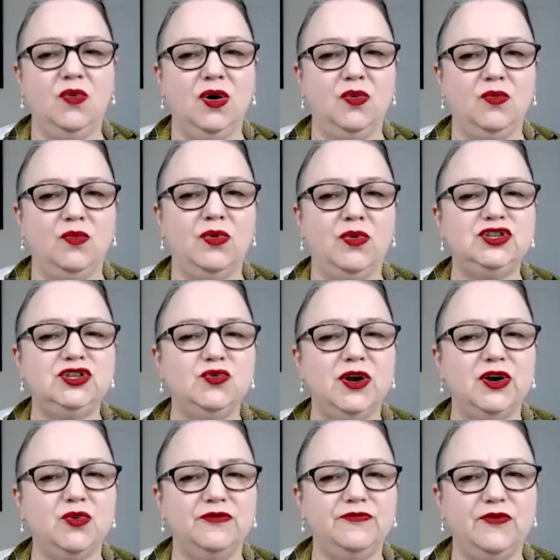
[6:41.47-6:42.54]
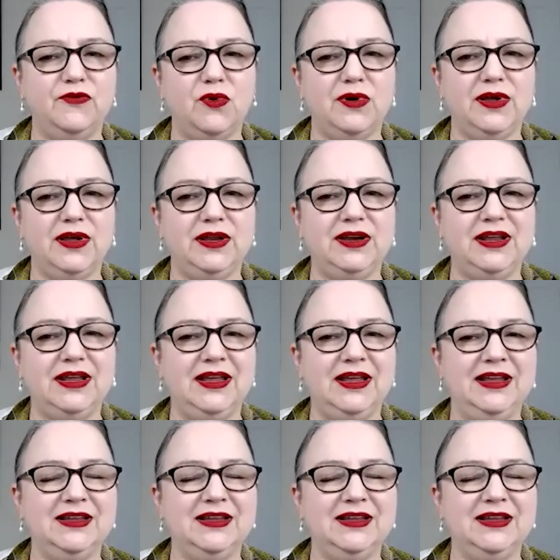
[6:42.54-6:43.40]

What you want to avoid